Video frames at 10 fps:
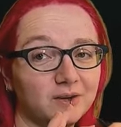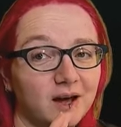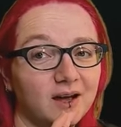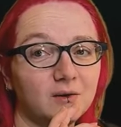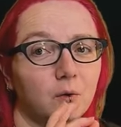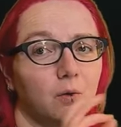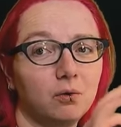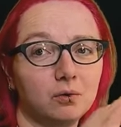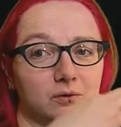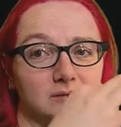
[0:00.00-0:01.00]
Not
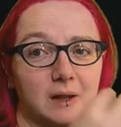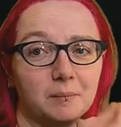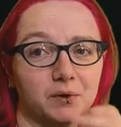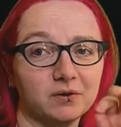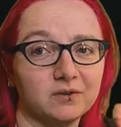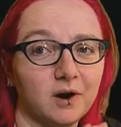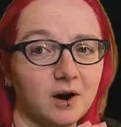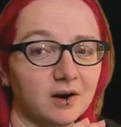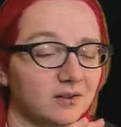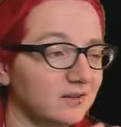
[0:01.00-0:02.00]
all numbers
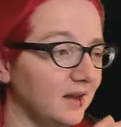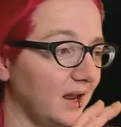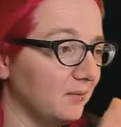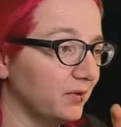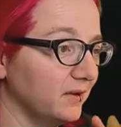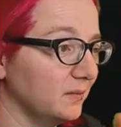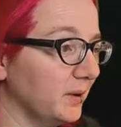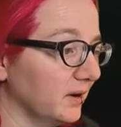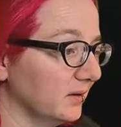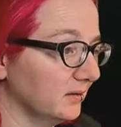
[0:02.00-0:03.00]
are the same for this
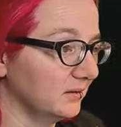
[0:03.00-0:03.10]
part.